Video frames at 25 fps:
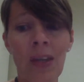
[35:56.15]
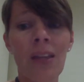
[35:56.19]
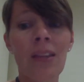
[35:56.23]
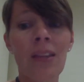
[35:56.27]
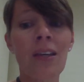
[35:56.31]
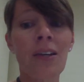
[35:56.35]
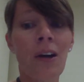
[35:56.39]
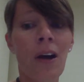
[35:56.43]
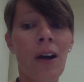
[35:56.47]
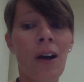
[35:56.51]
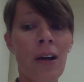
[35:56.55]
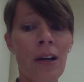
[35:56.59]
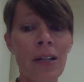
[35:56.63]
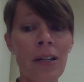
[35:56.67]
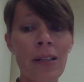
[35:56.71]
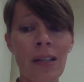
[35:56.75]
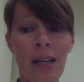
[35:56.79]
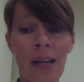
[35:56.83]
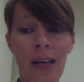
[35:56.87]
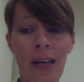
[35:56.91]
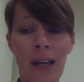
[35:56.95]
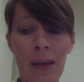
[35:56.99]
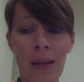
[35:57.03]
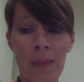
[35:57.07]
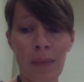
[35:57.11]
There aren't the
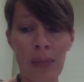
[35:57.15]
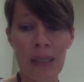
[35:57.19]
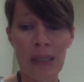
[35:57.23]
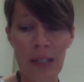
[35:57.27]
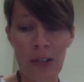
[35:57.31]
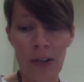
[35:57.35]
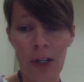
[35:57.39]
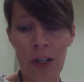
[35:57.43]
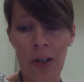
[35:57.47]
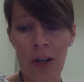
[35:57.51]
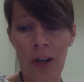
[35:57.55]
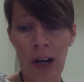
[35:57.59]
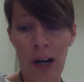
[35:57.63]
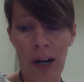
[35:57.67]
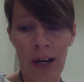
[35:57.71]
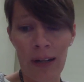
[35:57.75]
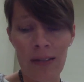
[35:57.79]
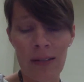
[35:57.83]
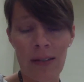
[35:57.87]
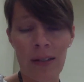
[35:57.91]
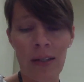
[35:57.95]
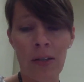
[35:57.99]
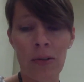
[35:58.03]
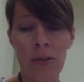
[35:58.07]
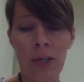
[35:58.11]
kind of material costs
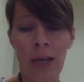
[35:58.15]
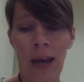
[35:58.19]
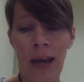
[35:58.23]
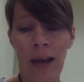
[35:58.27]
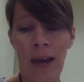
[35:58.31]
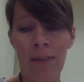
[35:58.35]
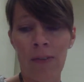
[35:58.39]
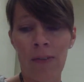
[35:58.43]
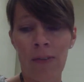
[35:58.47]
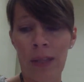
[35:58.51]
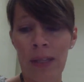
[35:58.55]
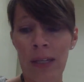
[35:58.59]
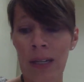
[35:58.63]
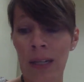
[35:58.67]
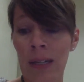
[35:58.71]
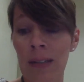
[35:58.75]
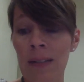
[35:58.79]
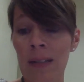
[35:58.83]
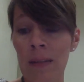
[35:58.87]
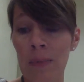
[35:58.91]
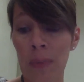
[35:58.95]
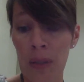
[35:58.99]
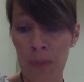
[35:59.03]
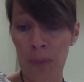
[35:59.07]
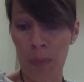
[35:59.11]
that you'd have with an
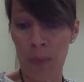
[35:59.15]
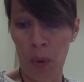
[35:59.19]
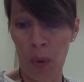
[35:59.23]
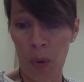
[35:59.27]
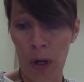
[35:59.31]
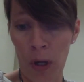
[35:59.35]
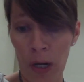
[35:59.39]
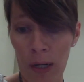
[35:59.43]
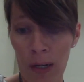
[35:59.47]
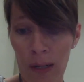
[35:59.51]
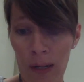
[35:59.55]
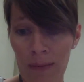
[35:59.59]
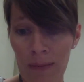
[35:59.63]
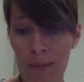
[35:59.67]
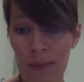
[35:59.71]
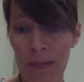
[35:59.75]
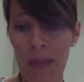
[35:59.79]
exhibit board